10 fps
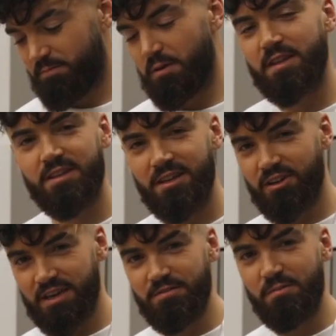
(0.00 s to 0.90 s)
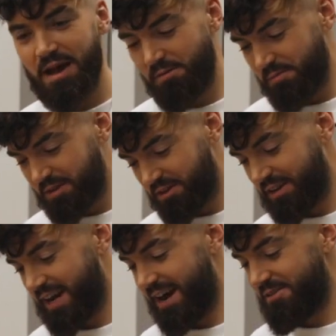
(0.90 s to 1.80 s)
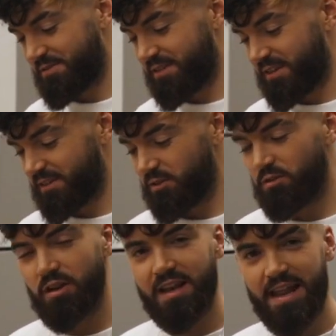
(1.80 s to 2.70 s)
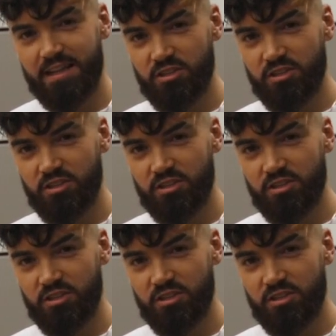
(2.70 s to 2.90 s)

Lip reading: but it's gonna look even better when we turn it out. So you've got to let it